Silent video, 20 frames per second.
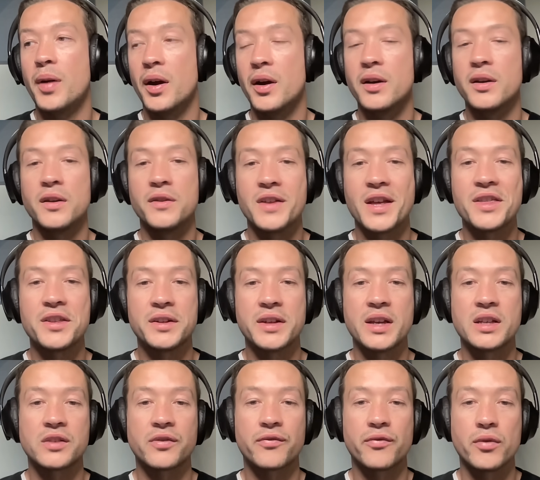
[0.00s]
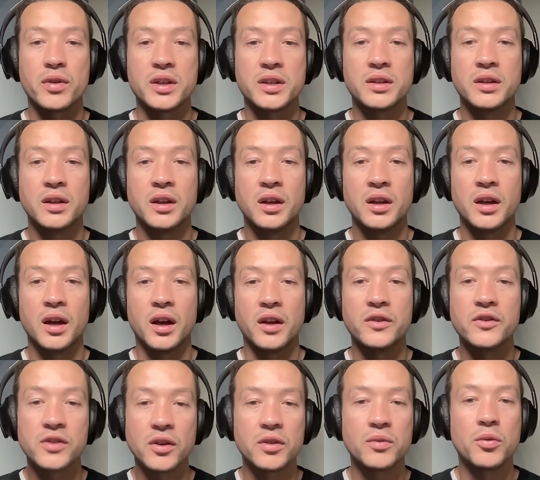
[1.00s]
But at the end of the day, it's free.
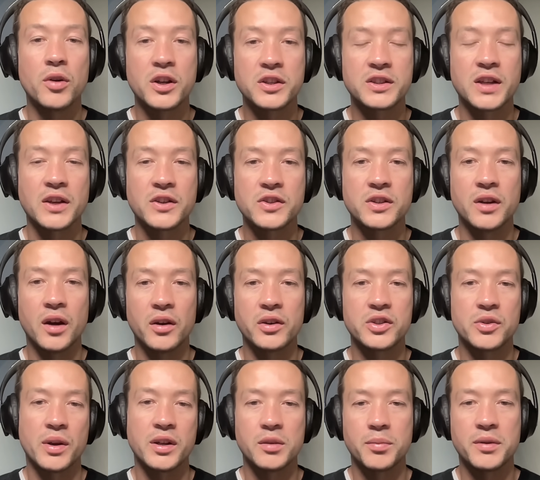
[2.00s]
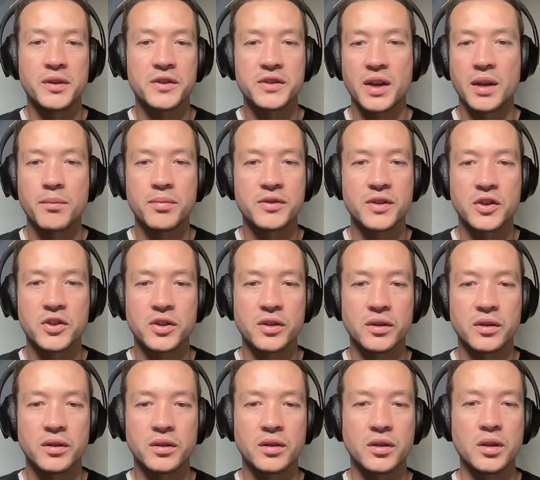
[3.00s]
And so the worst case scenario, you end up in the same
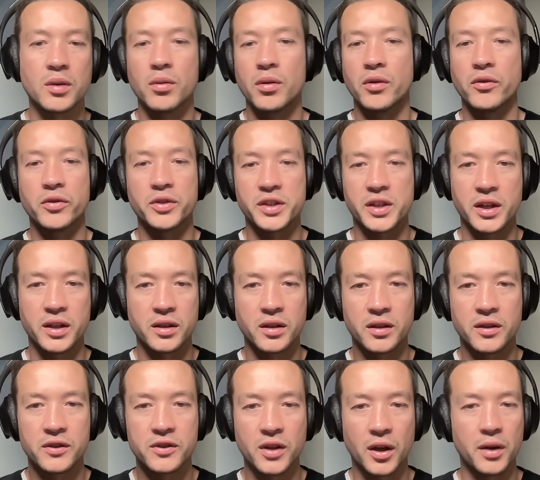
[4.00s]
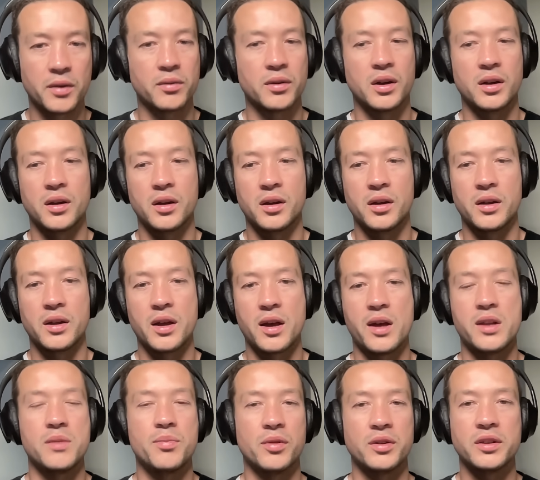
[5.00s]
position that you're already in. So
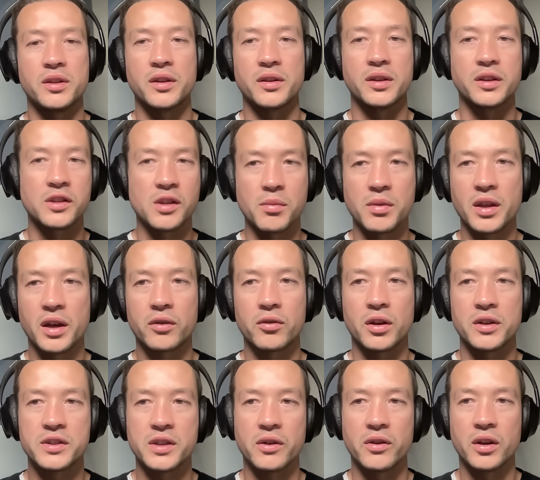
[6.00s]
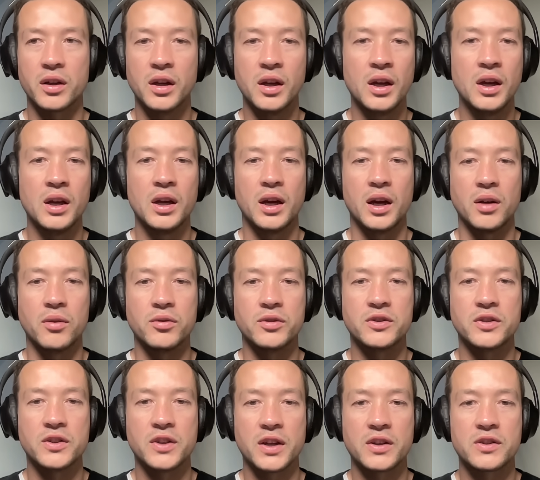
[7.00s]
anybody that thinks they meet that criteria, I
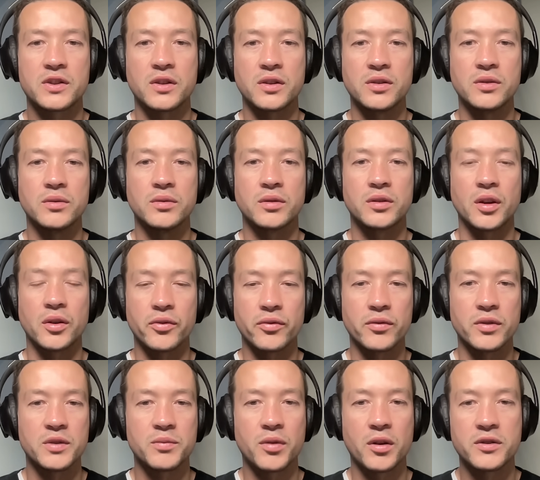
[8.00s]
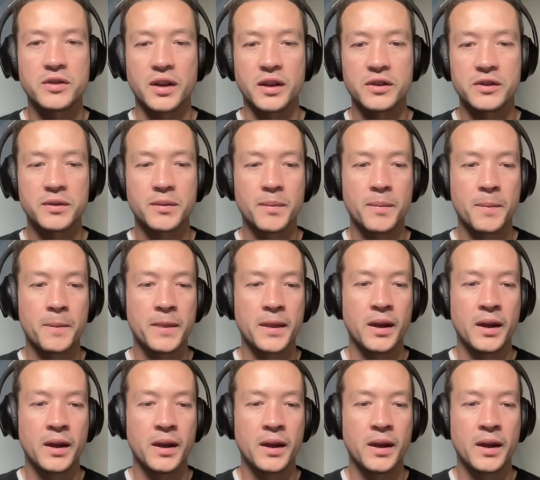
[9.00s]
would suggest that you go through this process.